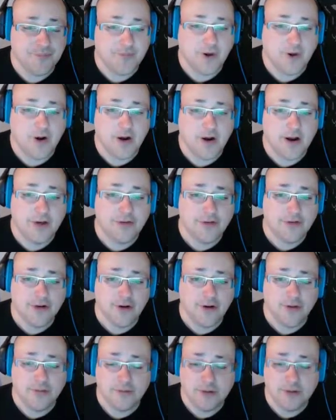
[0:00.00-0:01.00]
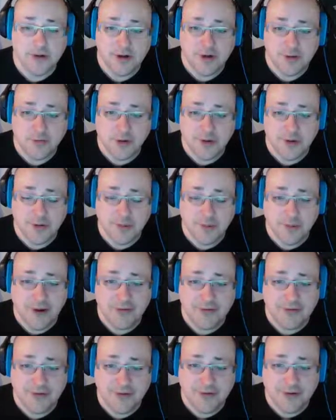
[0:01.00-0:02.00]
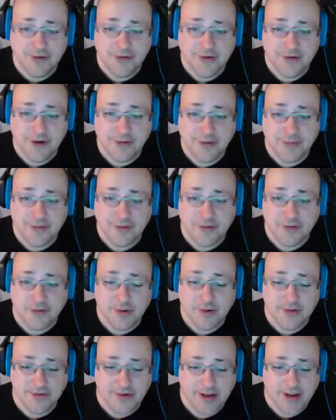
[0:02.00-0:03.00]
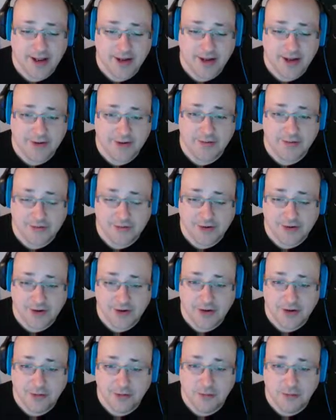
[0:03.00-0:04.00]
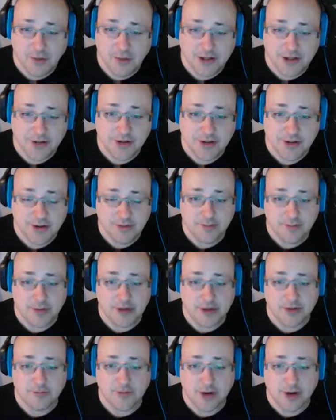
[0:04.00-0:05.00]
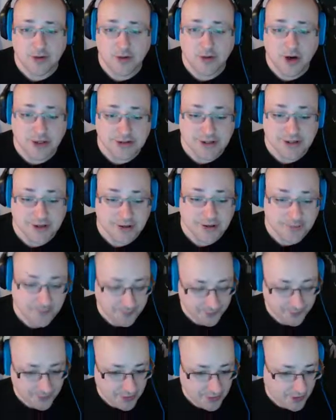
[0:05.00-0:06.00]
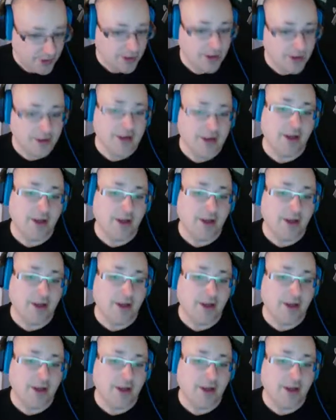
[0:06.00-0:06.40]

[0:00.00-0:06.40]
Alright, so one of the ways that you can see if it's increasing accuracy is you watch my crosshair. Now